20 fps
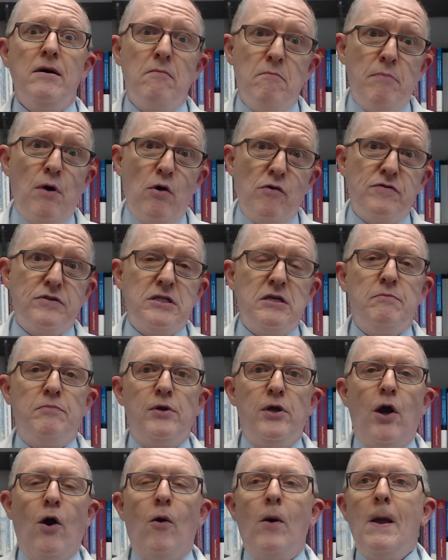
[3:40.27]
both
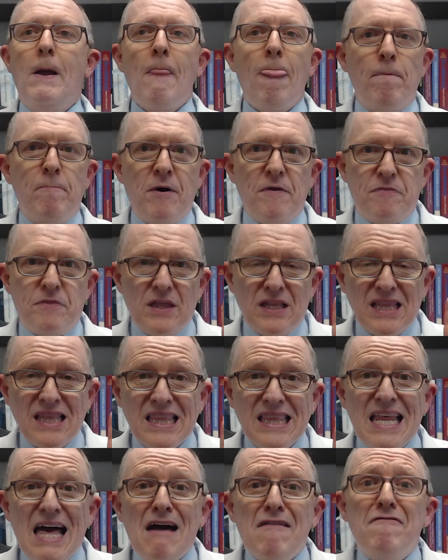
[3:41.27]
TPO. But the
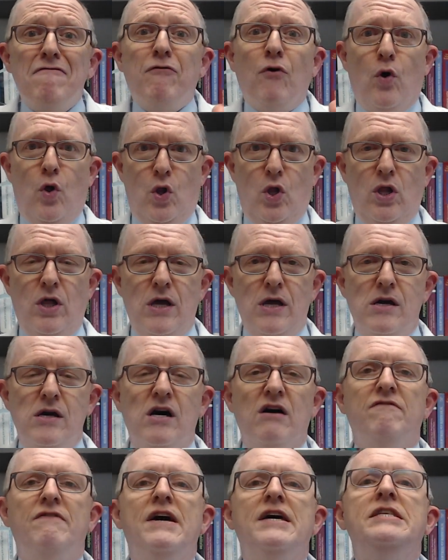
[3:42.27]
level
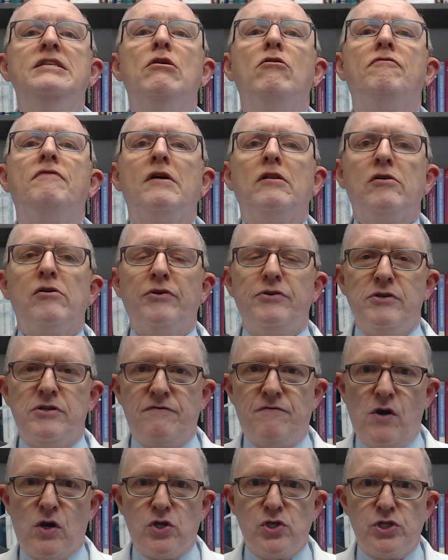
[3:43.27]
of endothelial
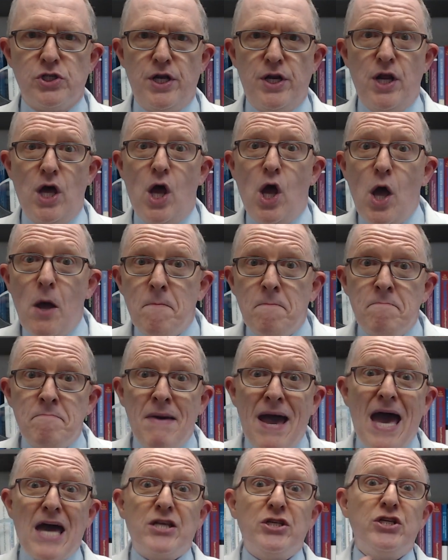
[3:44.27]
dysfunction
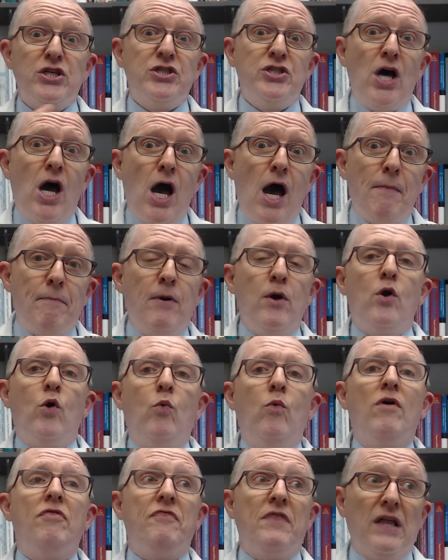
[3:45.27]
matches up
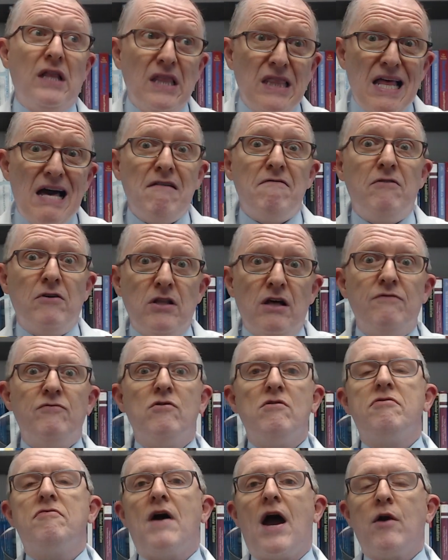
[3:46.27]
with the level of
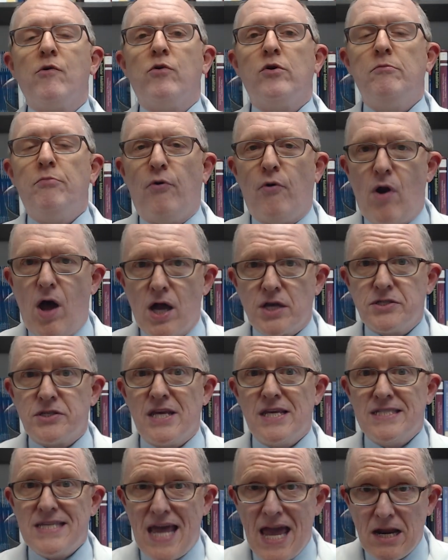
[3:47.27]
your thyroid
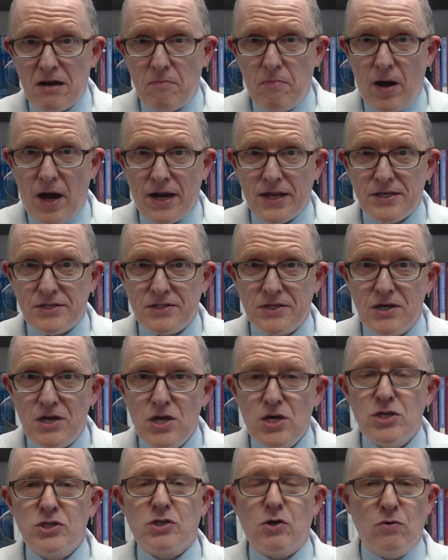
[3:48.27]
peroxidase antibodies.
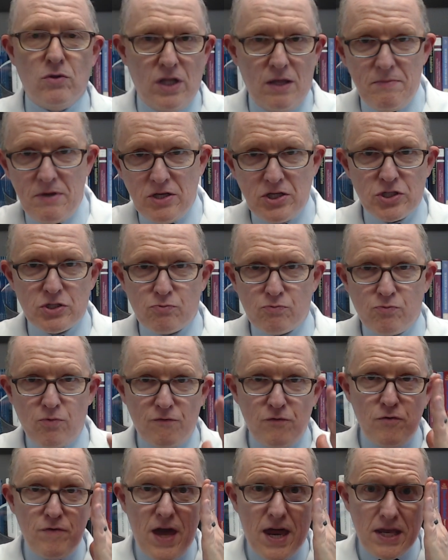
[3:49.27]
So let me just
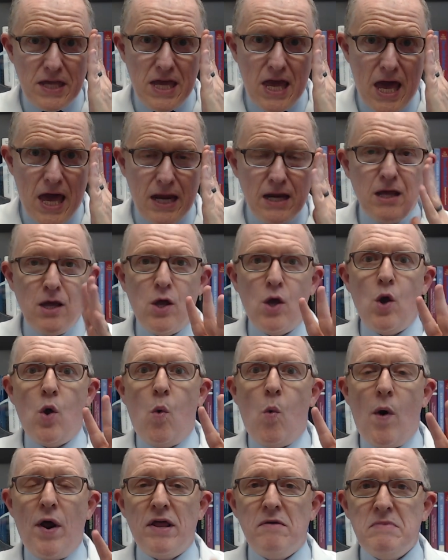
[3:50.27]
review that again.
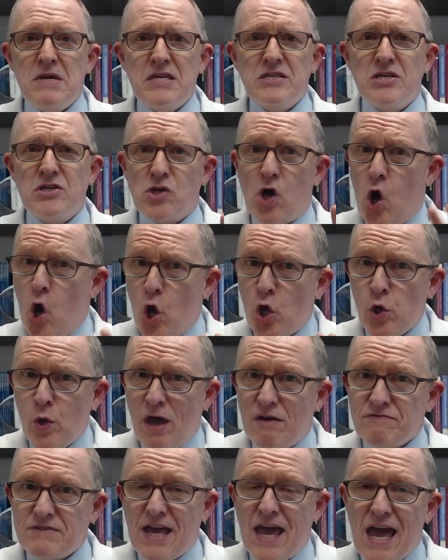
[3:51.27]
What it means is all you
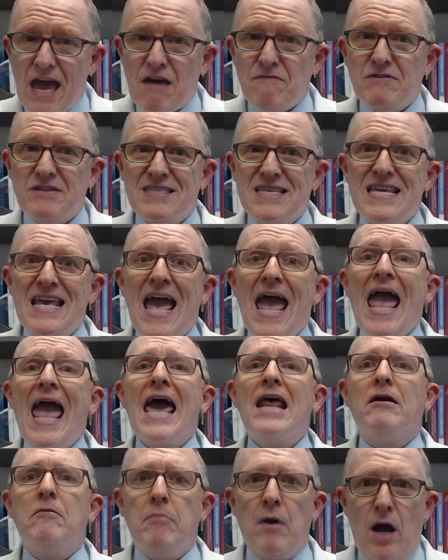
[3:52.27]
have to have is the
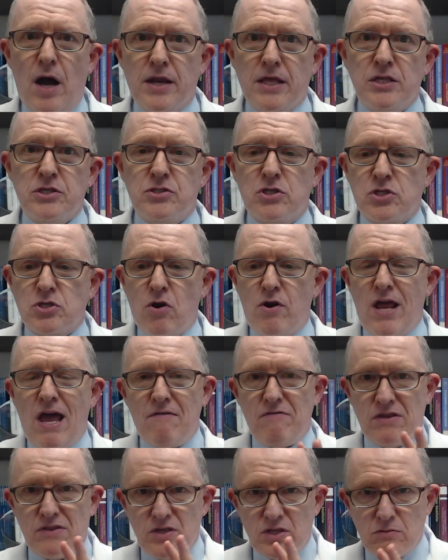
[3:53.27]
antibodies to start
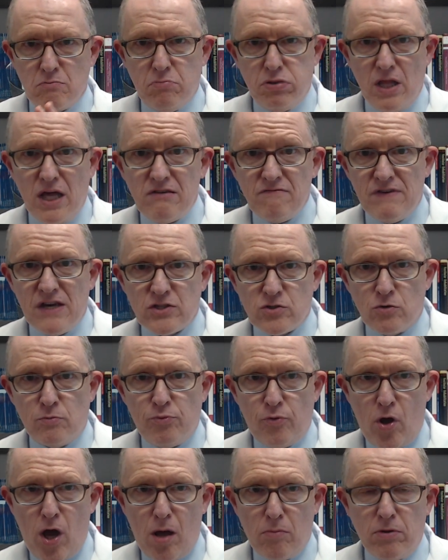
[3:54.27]
having this blood vessel
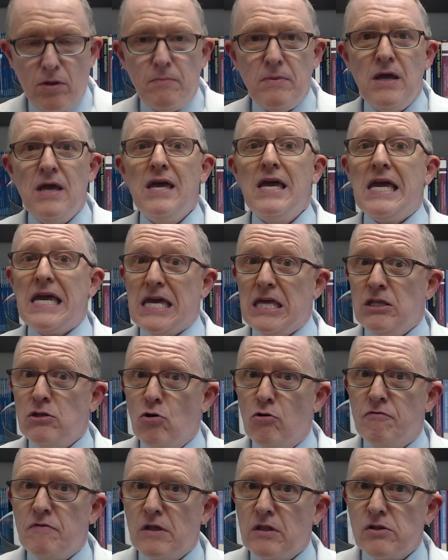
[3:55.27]
problem,
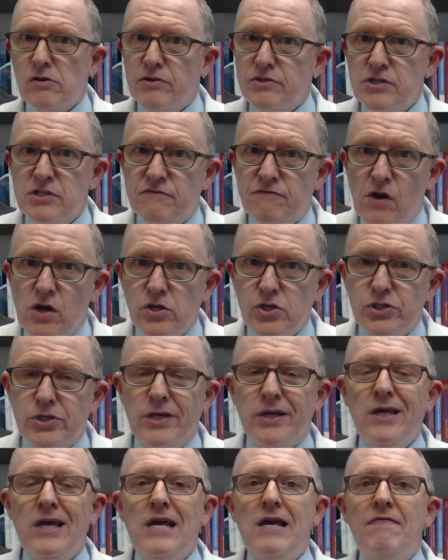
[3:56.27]
endothelial
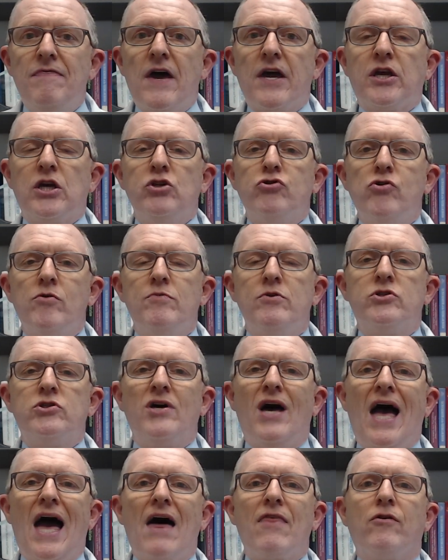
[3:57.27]
dysfunction, that contributes
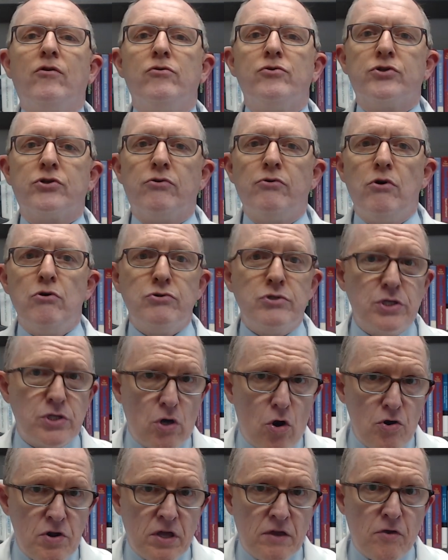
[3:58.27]
to atherosclerosis,
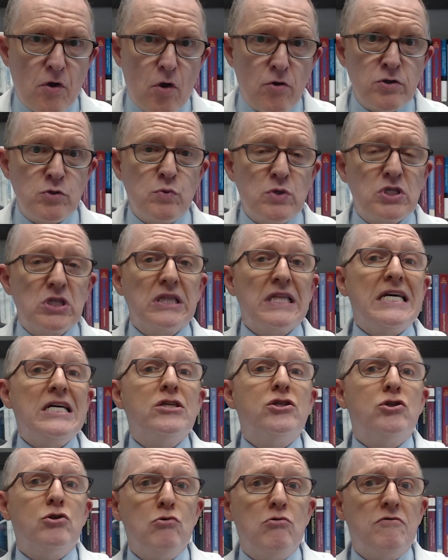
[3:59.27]
hardening of the arteries, which
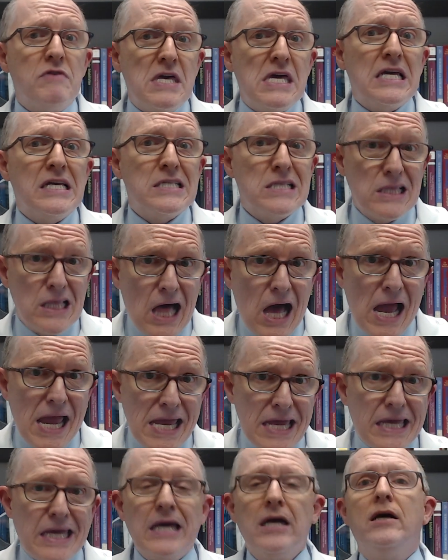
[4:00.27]
leads to things
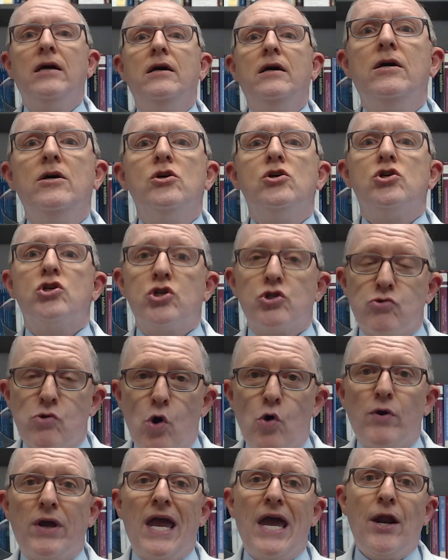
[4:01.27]
like
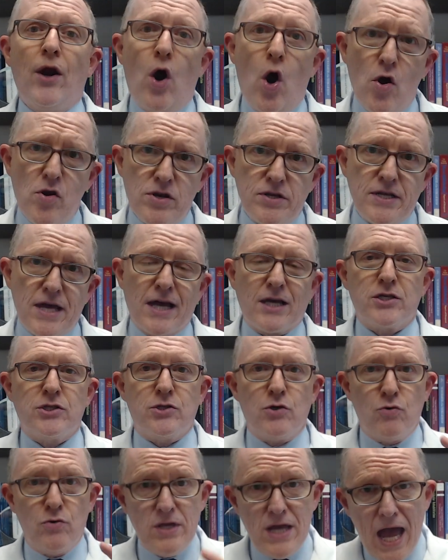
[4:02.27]
stroke and heart attacks.
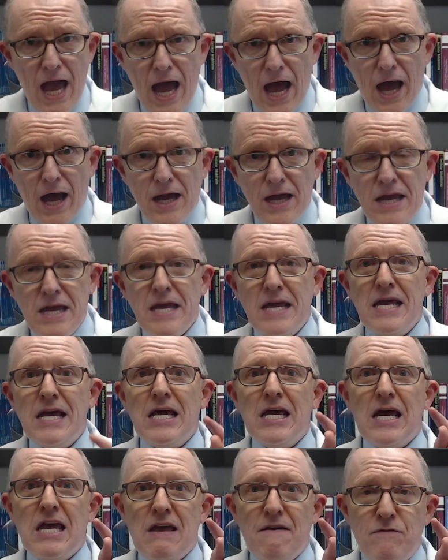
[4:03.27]
So yeah,
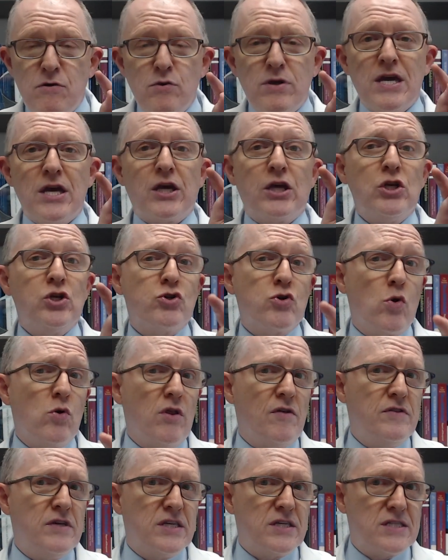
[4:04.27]
if you get control
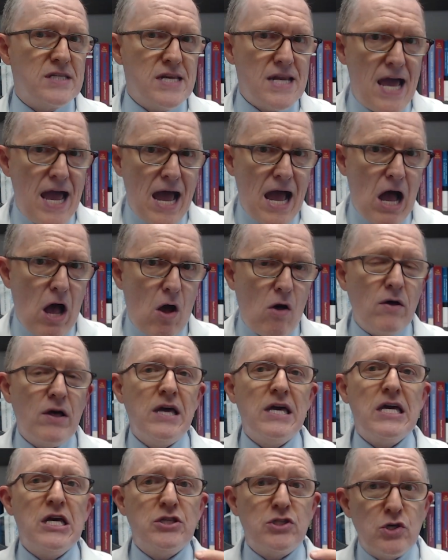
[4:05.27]
of this now,
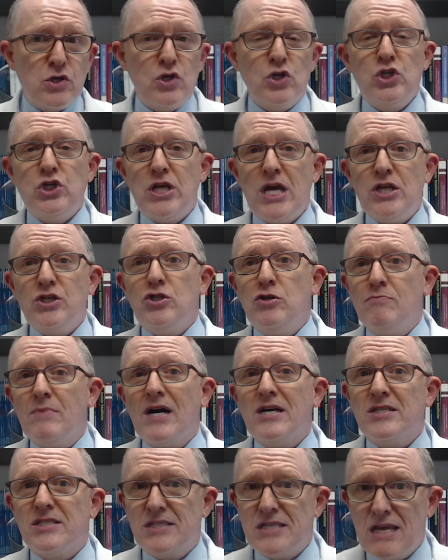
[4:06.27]
it's a good chance you
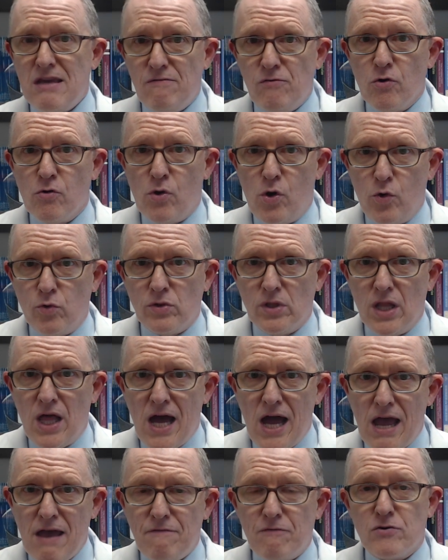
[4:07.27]
might save your own
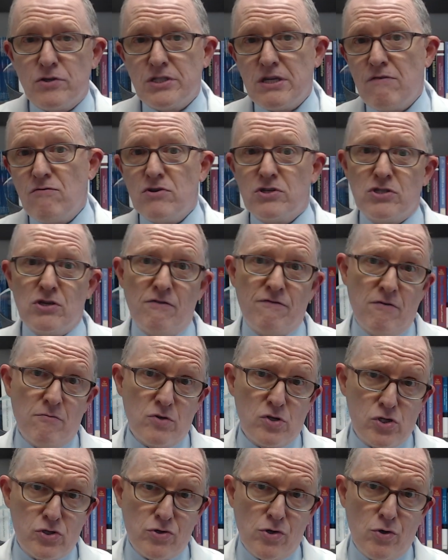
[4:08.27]
life or save yourself from
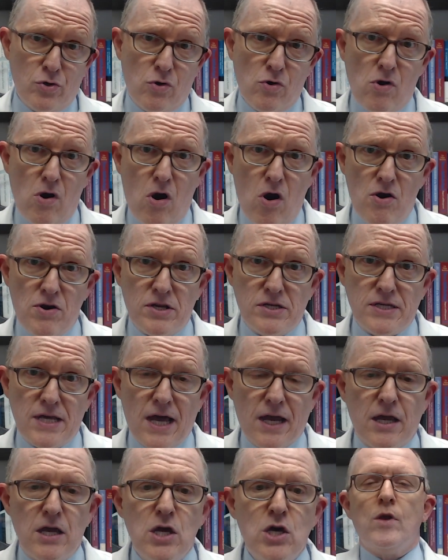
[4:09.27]
a stroke or a heart
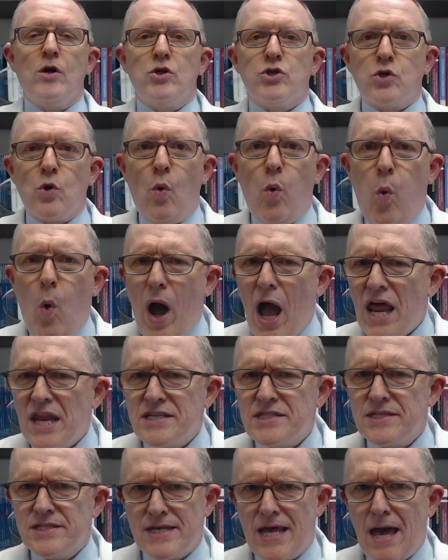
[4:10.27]
attack. So why
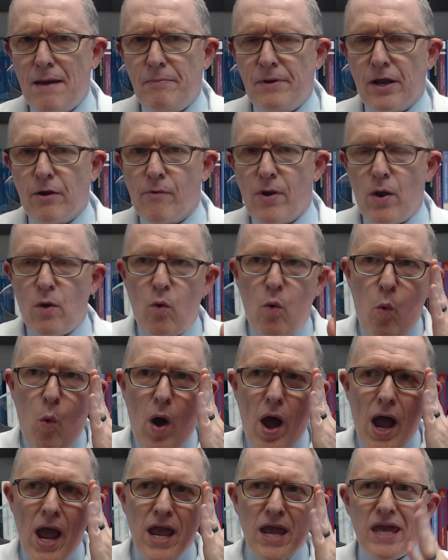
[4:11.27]
is this happening, right?
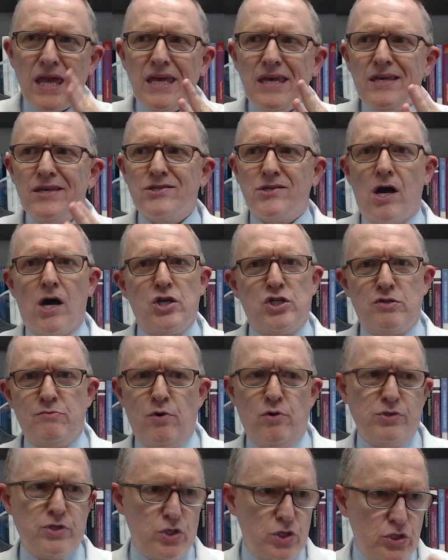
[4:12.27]
Why is
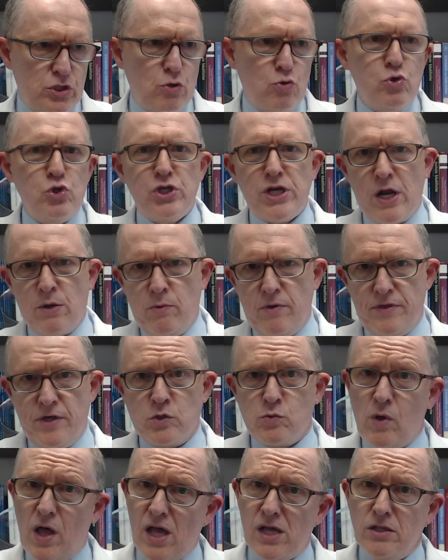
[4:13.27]
Hashimoto's associated with
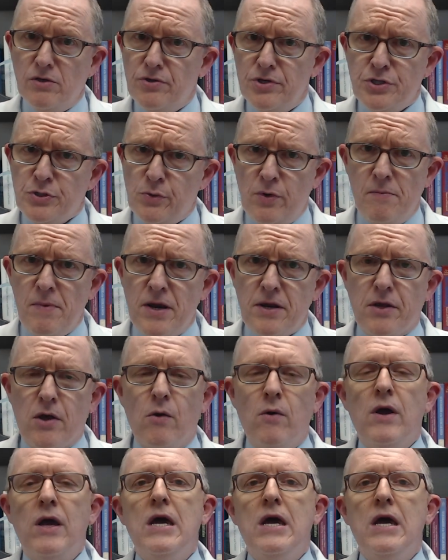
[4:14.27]
this? Well, I alluded to it a minute ago.